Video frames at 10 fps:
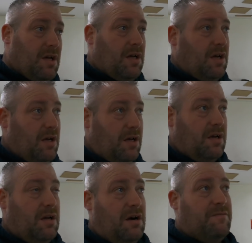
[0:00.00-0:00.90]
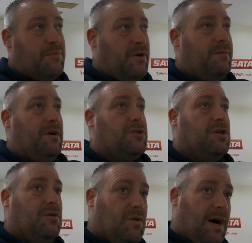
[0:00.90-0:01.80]
I've pretty much
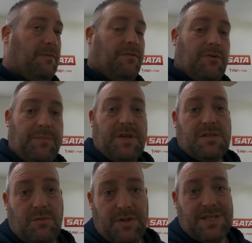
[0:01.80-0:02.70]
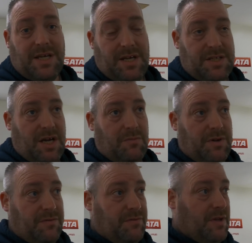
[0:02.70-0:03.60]
caught up with all the bits I wanted to catch up with.